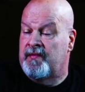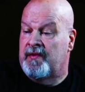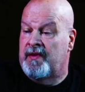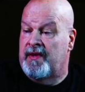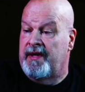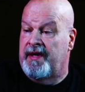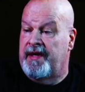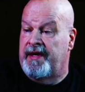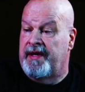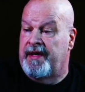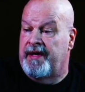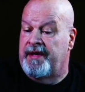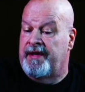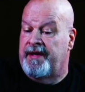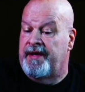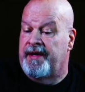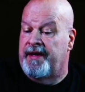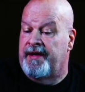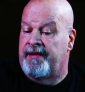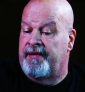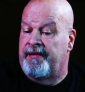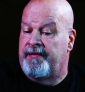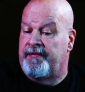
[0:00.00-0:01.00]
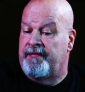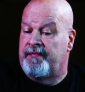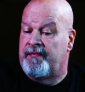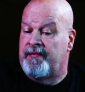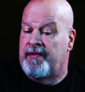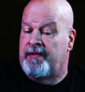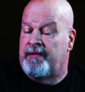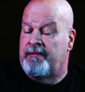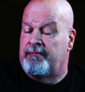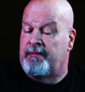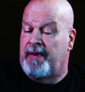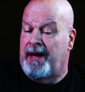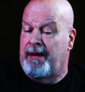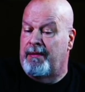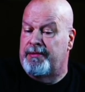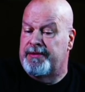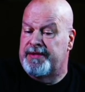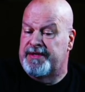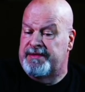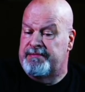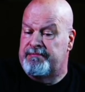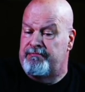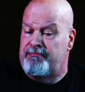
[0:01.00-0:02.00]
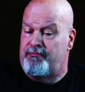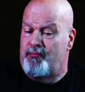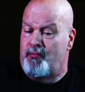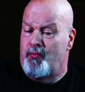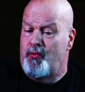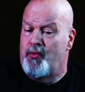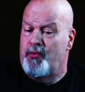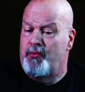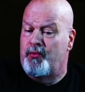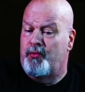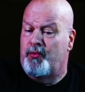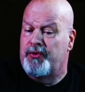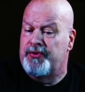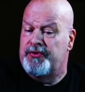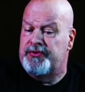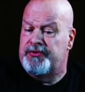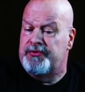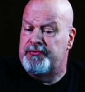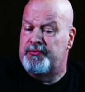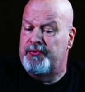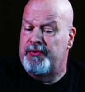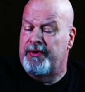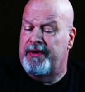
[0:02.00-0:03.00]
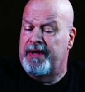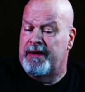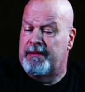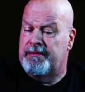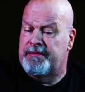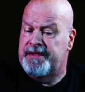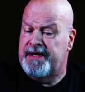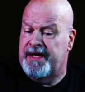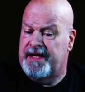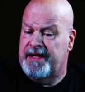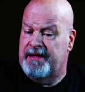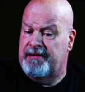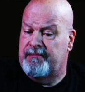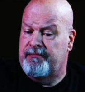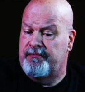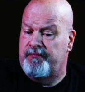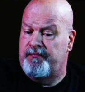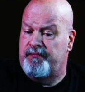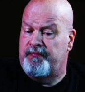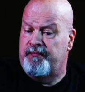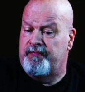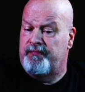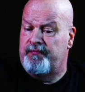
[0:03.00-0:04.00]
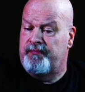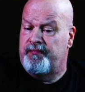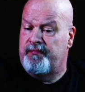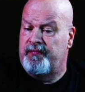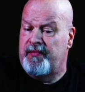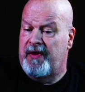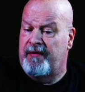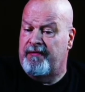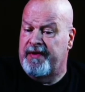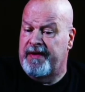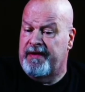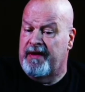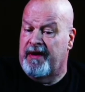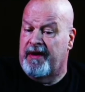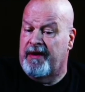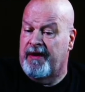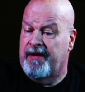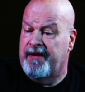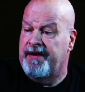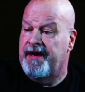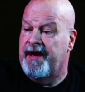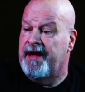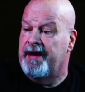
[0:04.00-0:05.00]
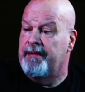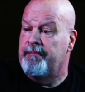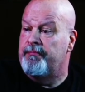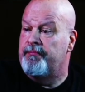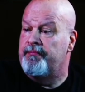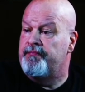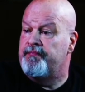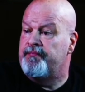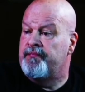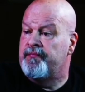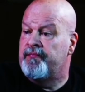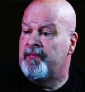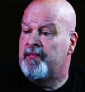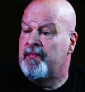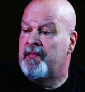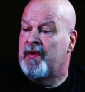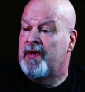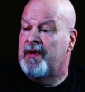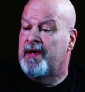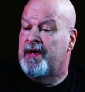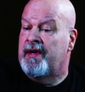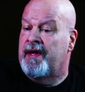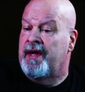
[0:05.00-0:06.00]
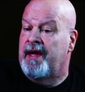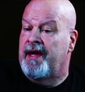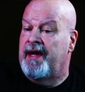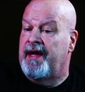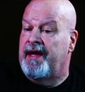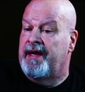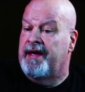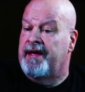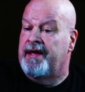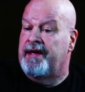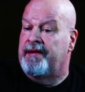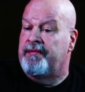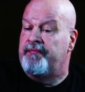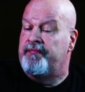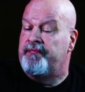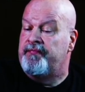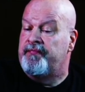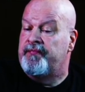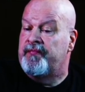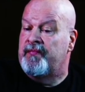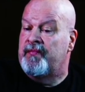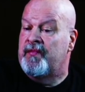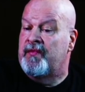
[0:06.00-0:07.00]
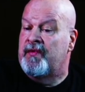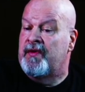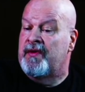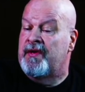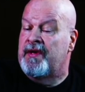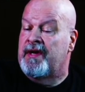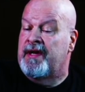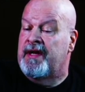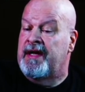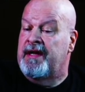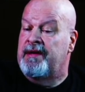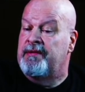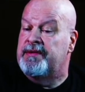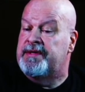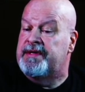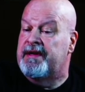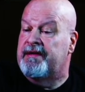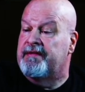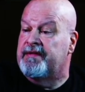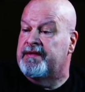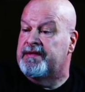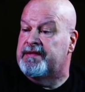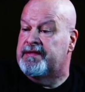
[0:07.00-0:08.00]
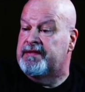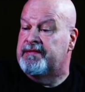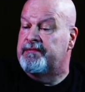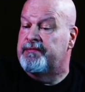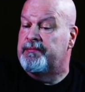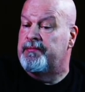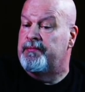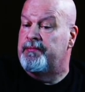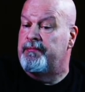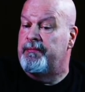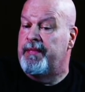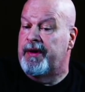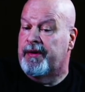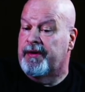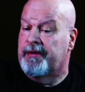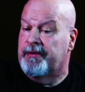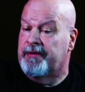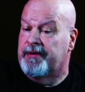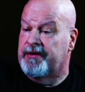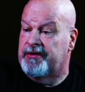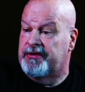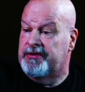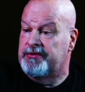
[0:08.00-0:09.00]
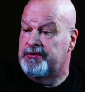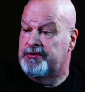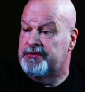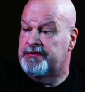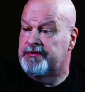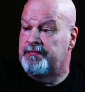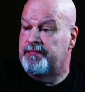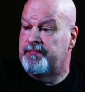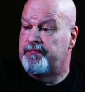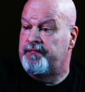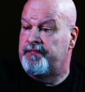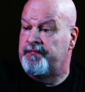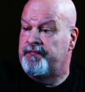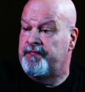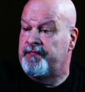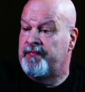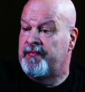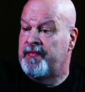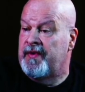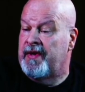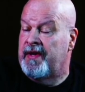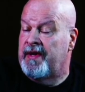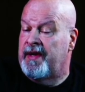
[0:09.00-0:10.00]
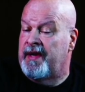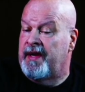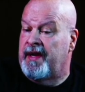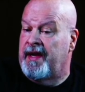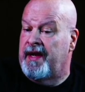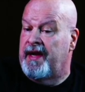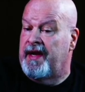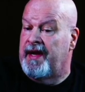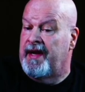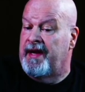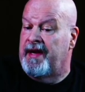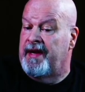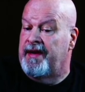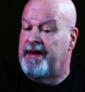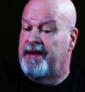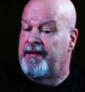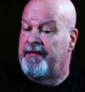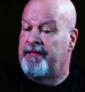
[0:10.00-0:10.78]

And Bob was really upset, having a hard time, and he was having some marital issues, and